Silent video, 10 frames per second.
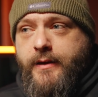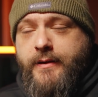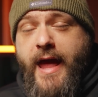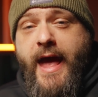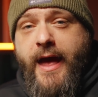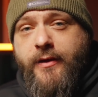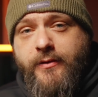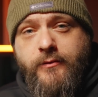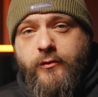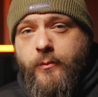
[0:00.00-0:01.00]
has
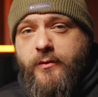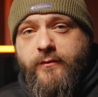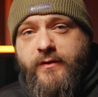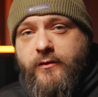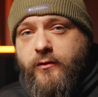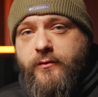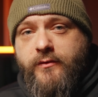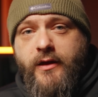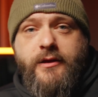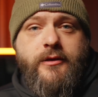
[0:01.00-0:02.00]
in terms of
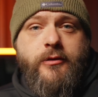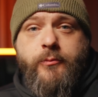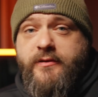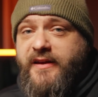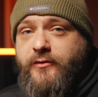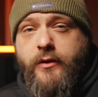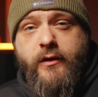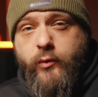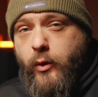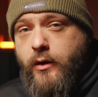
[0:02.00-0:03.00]
features, like this potential
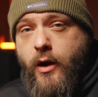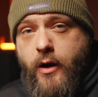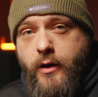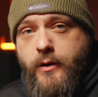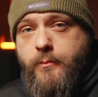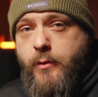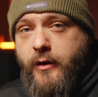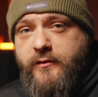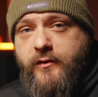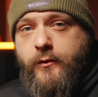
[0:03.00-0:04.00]
S1R
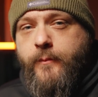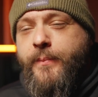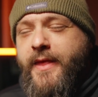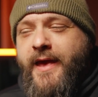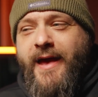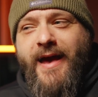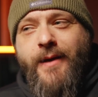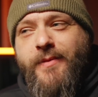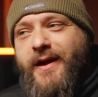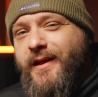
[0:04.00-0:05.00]
Mark II.
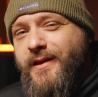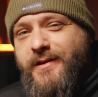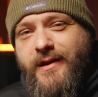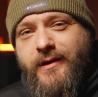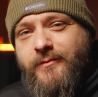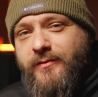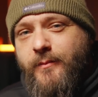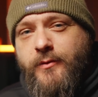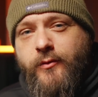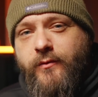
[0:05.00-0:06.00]
I'm not going to need
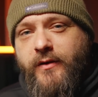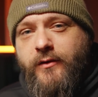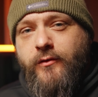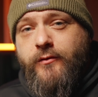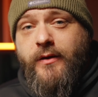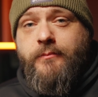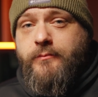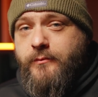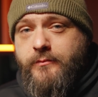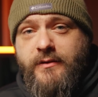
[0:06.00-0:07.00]
some of those features. I'm
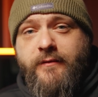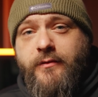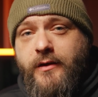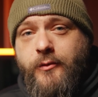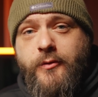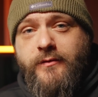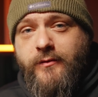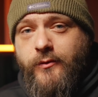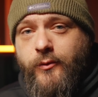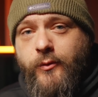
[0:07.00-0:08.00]
definitely going
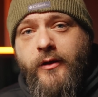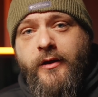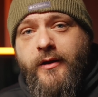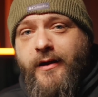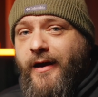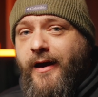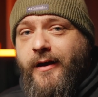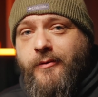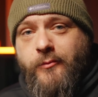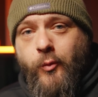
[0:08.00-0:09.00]
to
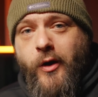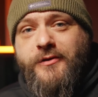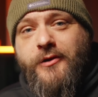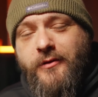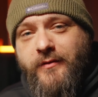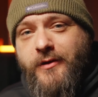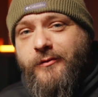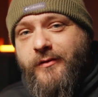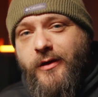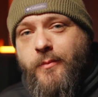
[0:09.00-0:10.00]
watch all the
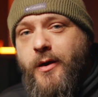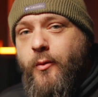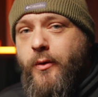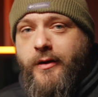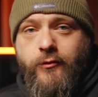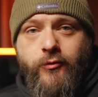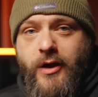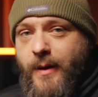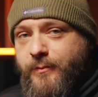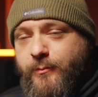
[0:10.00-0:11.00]
videos that come out when it
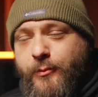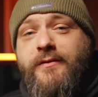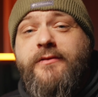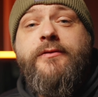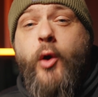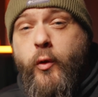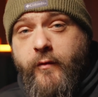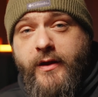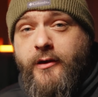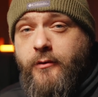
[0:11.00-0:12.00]
drops. And this is
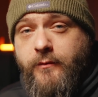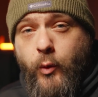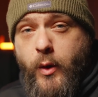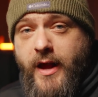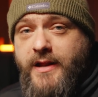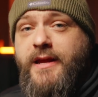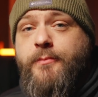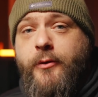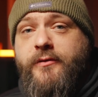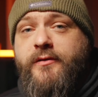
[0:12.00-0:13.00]
overkill for what I
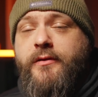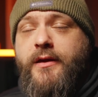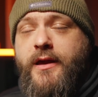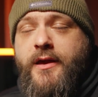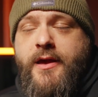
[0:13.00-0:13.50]
need personally.